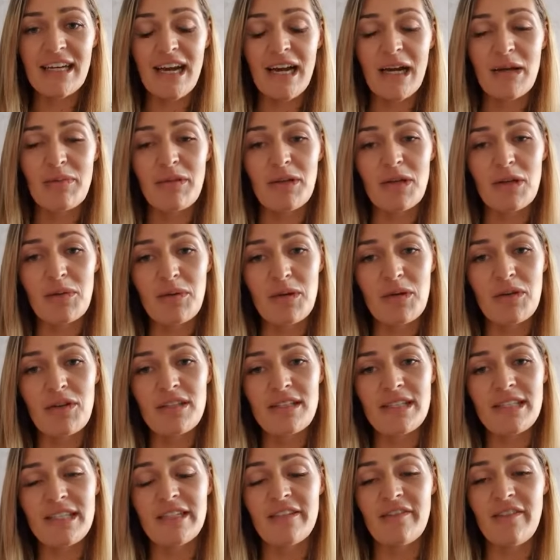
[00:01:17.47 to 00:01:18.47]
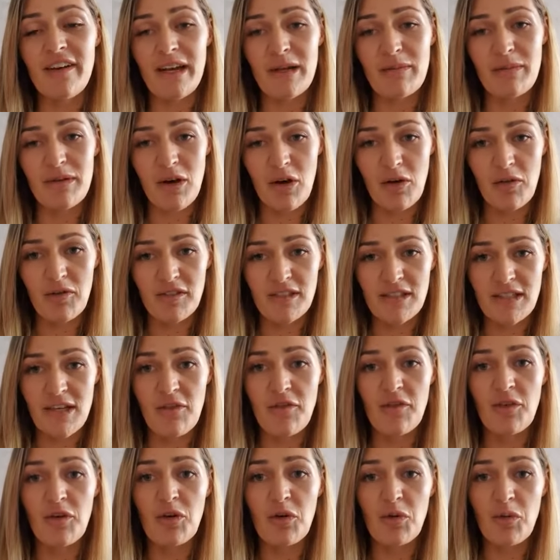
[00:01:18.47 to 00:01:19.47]
I'm the community development officer
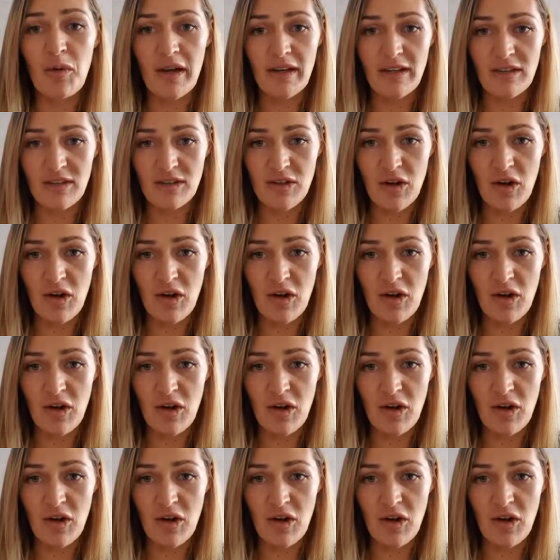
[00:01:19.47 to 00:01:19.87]
for Wales